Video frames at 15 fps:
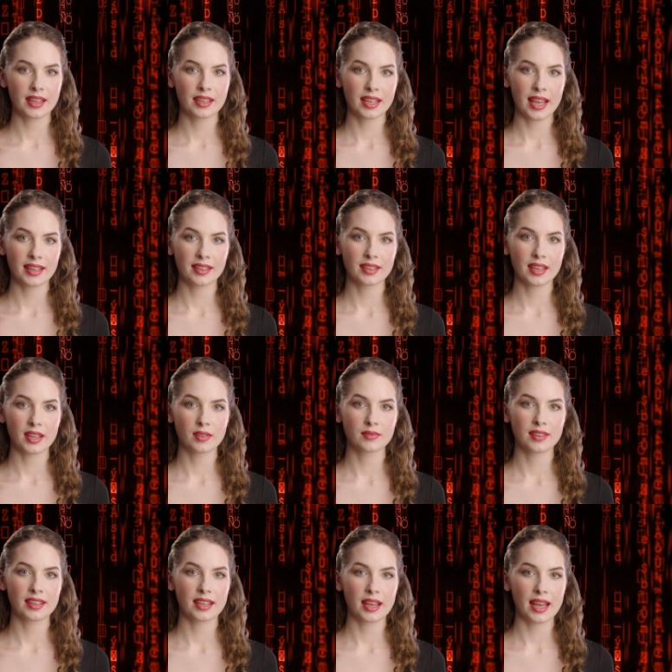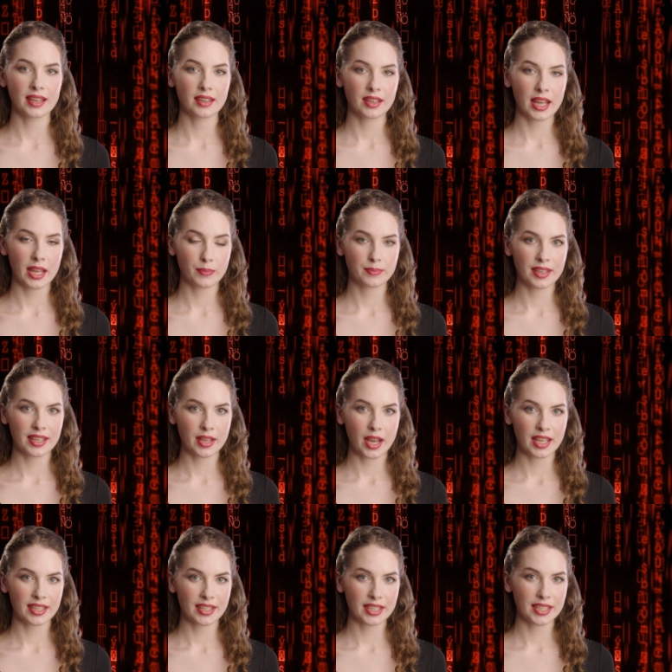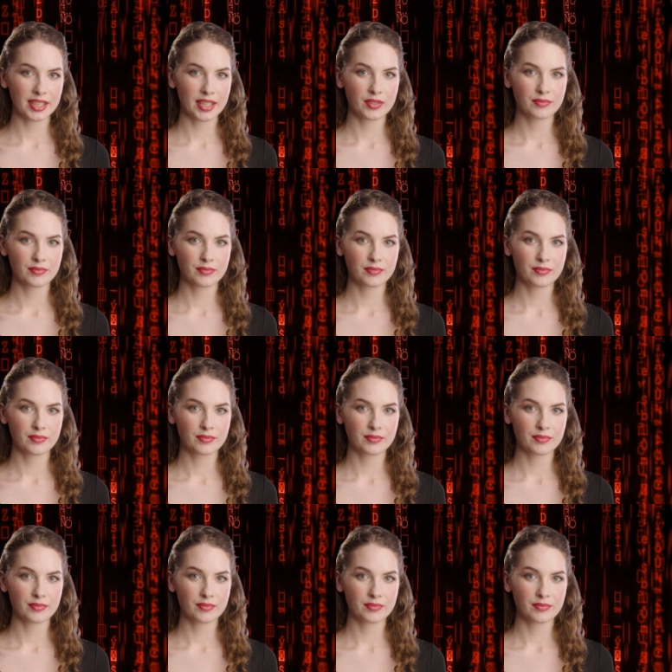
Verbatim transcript: The cybersecurity landscape is constantly